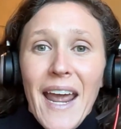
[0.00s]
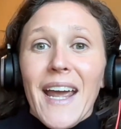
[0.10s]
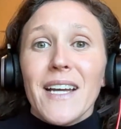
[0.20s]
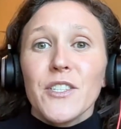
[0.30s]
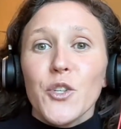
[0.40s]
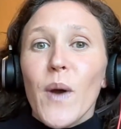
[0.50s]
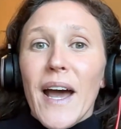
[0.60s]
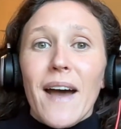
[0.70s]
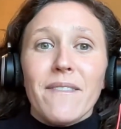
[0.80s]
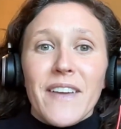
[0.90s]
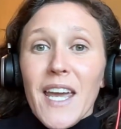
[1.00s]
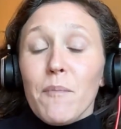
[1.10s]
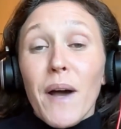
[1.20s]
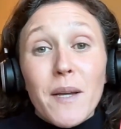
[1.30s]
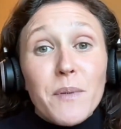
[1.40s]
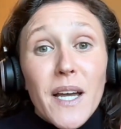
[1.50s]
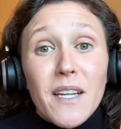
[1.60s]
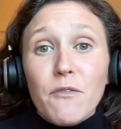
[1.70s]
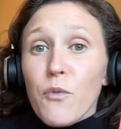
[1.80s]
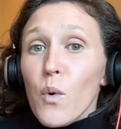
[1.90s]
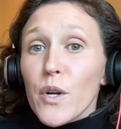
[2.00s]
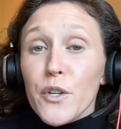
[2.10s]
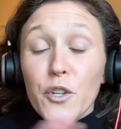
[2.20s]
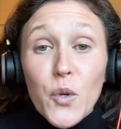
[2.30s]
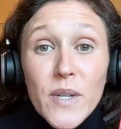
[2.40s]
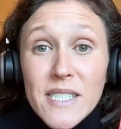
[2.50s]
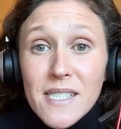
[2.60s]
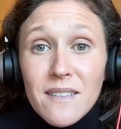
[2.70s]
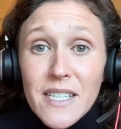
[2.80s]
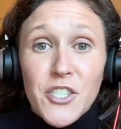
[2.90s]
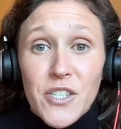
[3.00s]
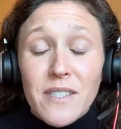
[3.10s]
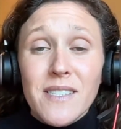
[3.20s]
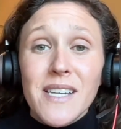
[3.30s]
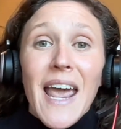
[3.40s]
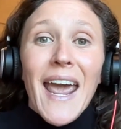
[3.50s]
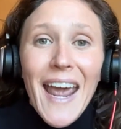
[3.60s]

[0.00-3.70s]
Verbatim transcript: and you have a pipeline for new installations